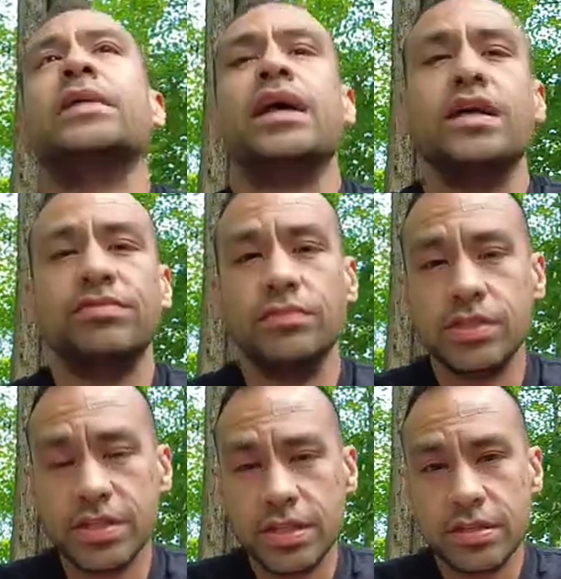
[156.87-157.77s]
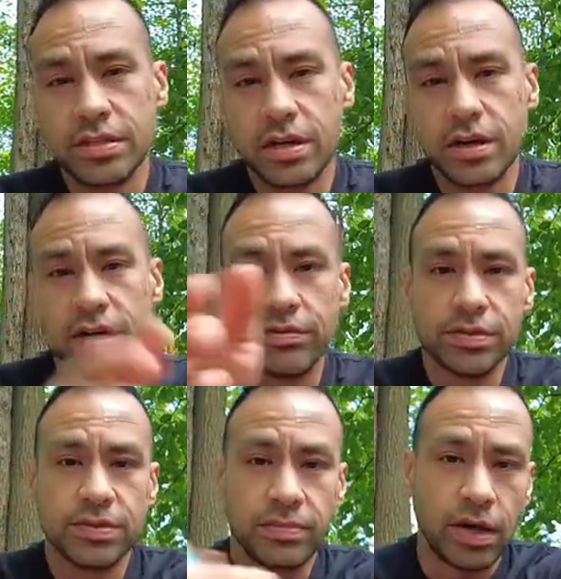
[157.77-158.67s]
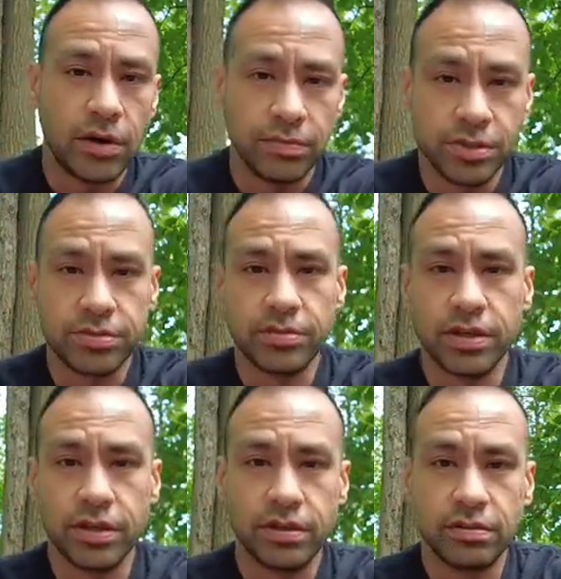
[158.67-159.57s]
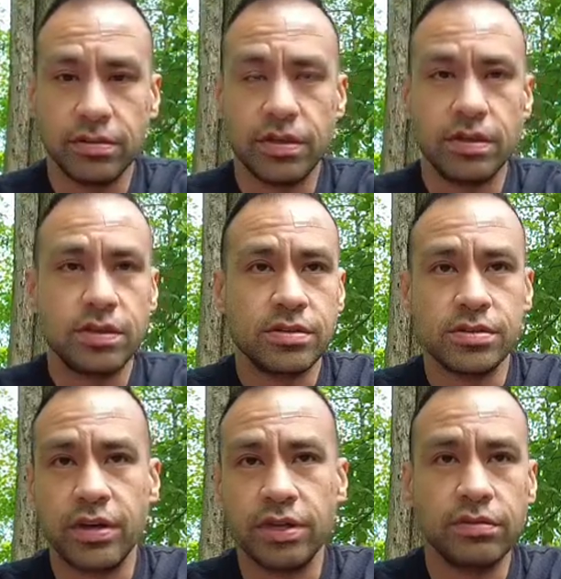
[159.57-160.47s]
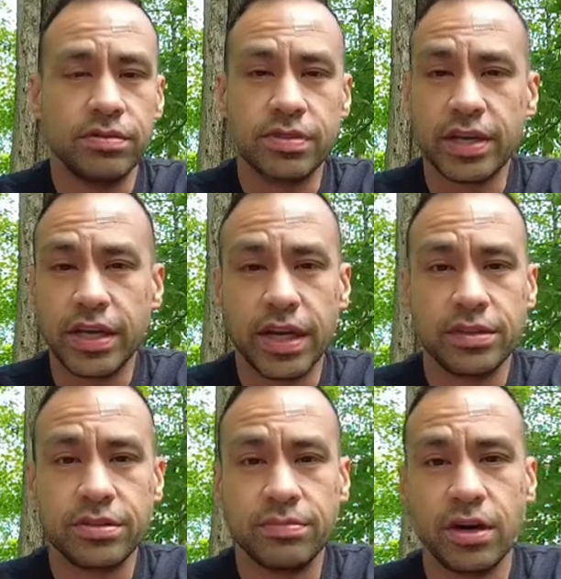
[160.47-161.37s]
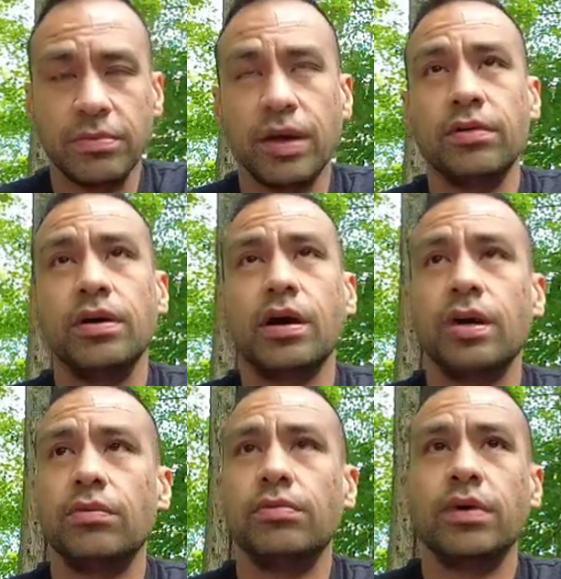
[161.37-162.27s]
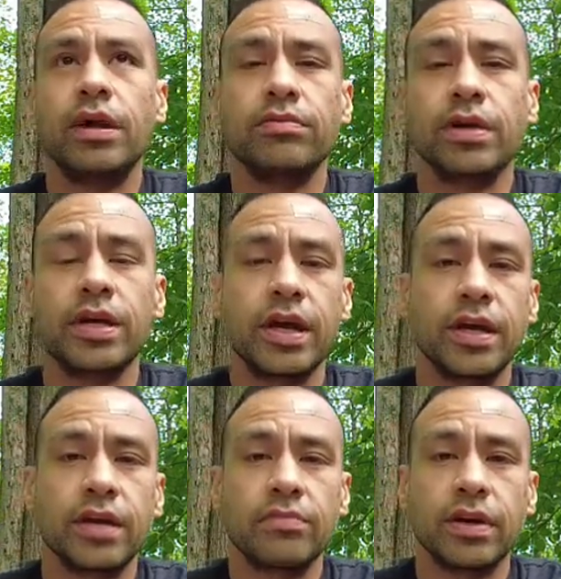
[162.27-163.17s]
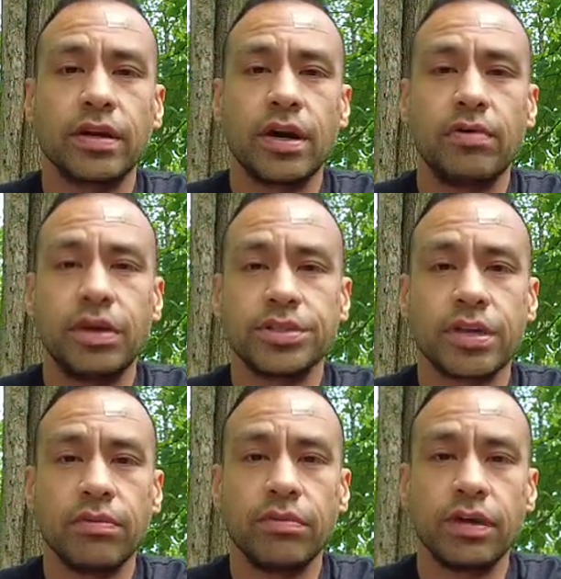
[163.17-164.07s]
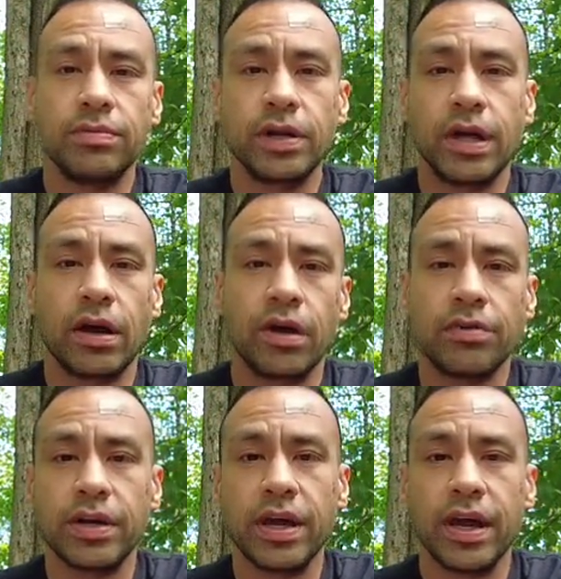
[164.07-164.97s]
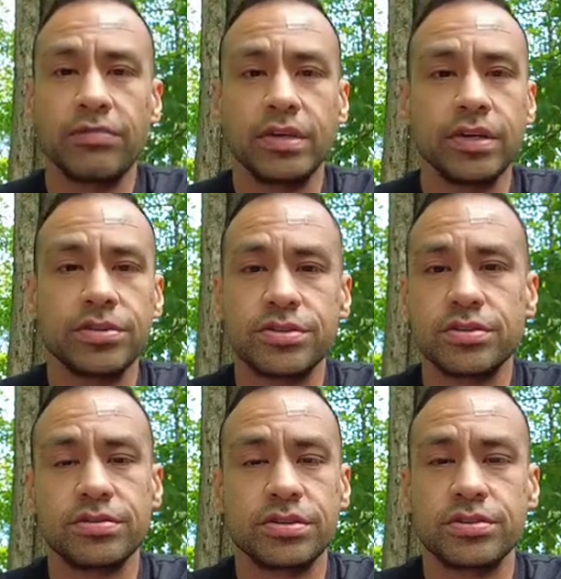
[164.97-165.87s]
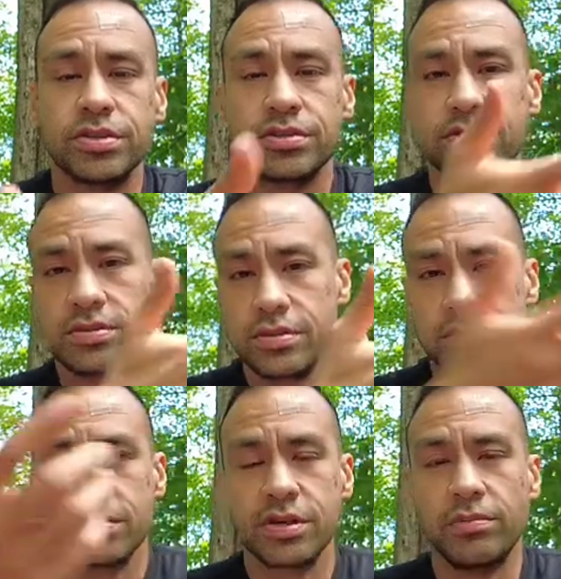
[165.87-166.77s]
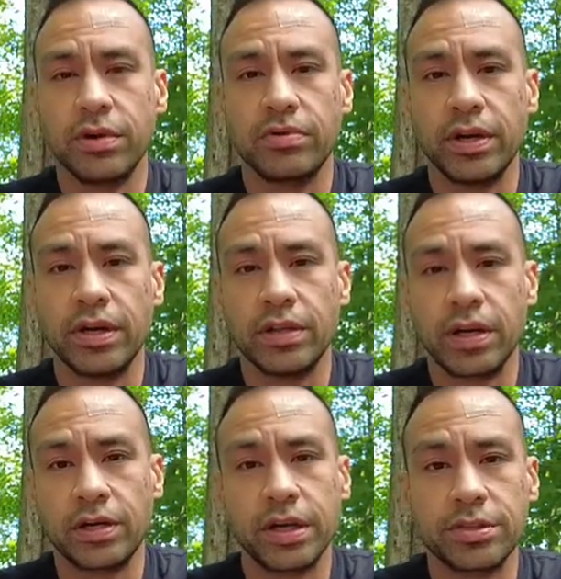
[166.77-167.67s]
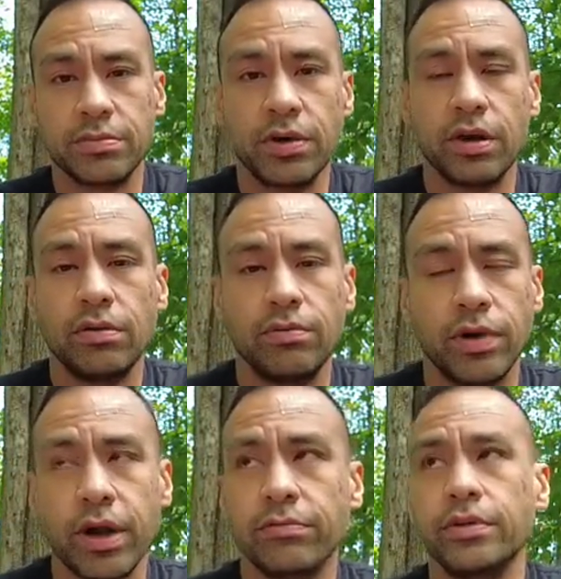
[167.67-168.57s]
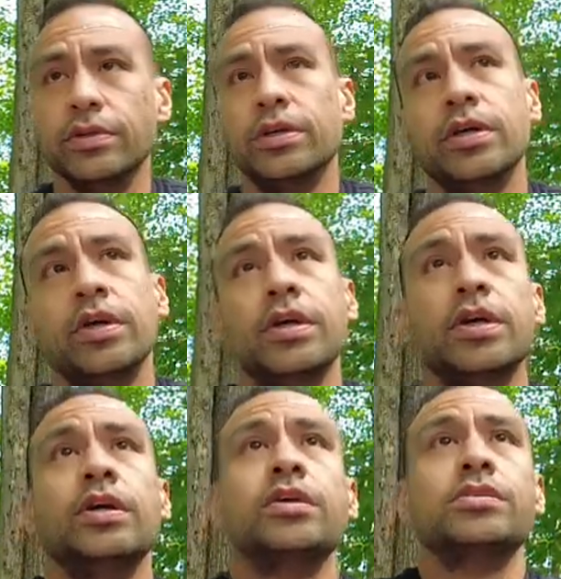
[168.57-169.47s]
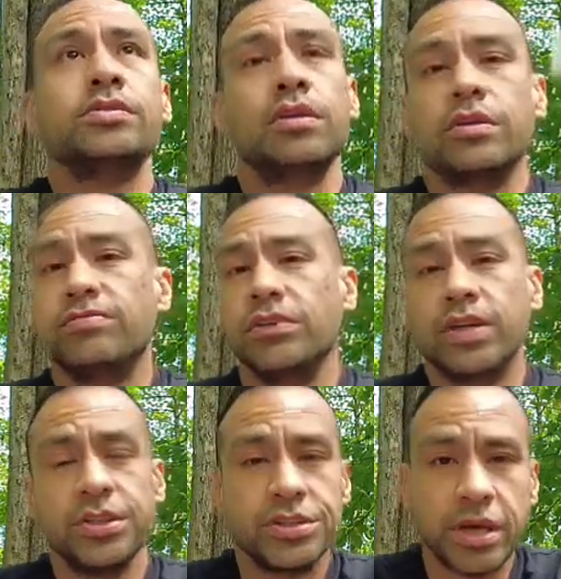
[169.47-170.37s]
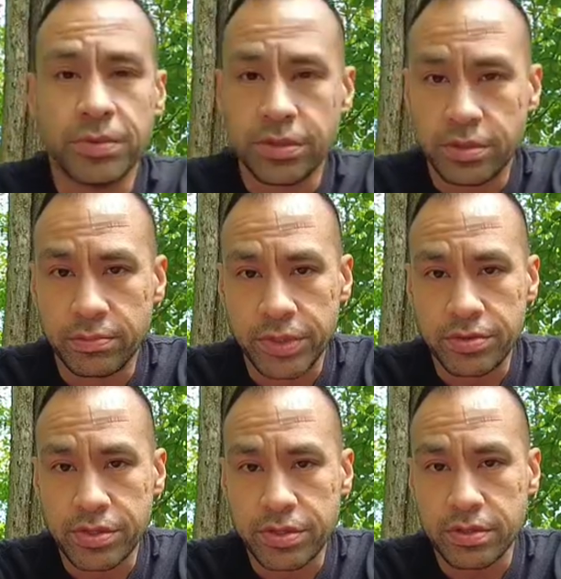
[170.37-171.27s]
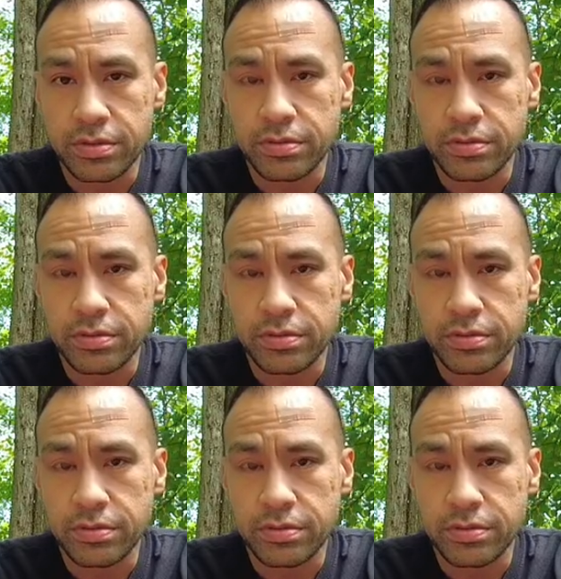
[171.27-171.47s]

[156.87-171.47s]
And if it wasn't in this car, it was in my homie's studio. So I knew I was gonna get it tomorrow. I'm like, well, all right, well, whatever. I can't get it right now. Why should I worry about it? I already have it. It's it's just somewhere right now that I'll get tomorrow. Whatever. Started fucking jamming to the music.